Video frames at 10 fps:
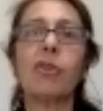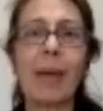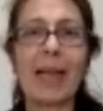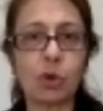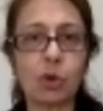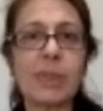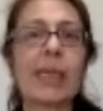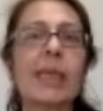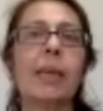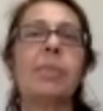bathroom
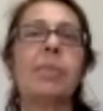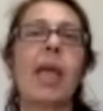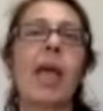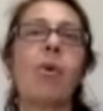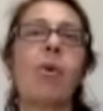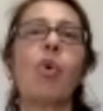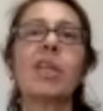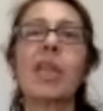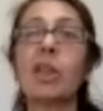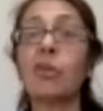setup they have what
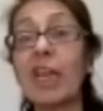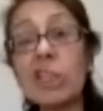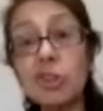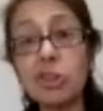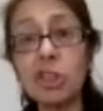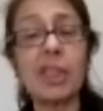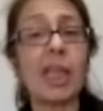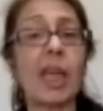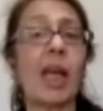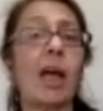kind of entry they
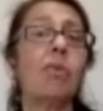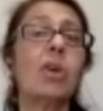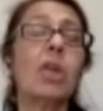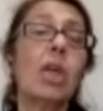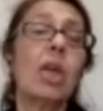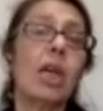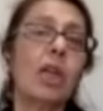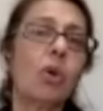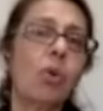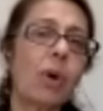have you
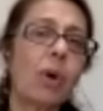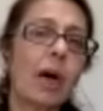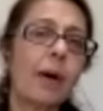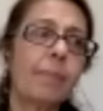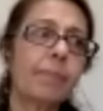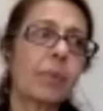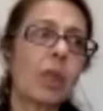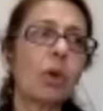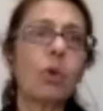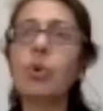know um,
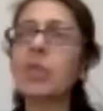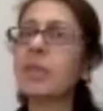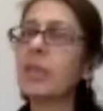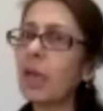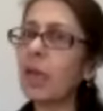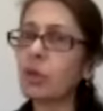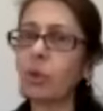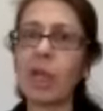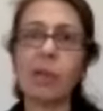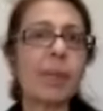who is there to
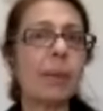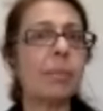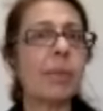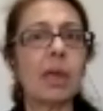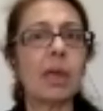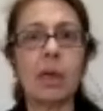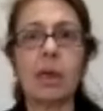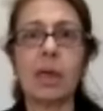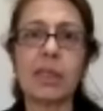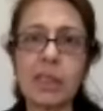help them uh,
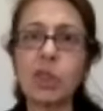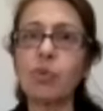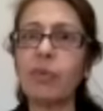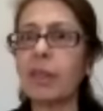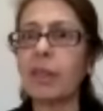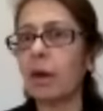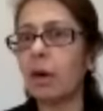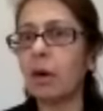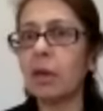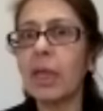assist with their
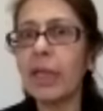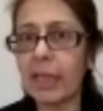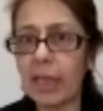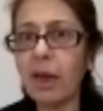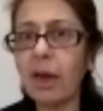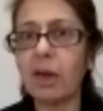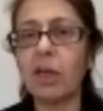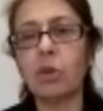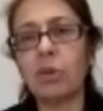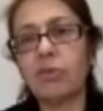care you
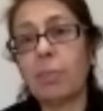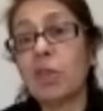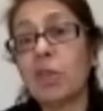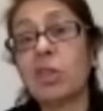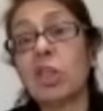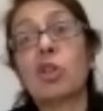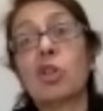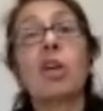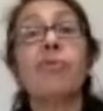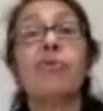know if the patient needs a
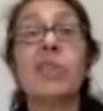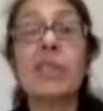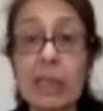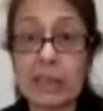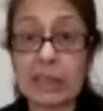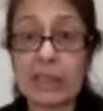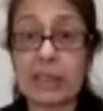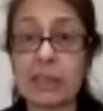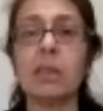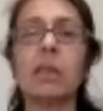lot of physical
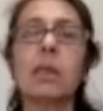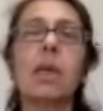assistance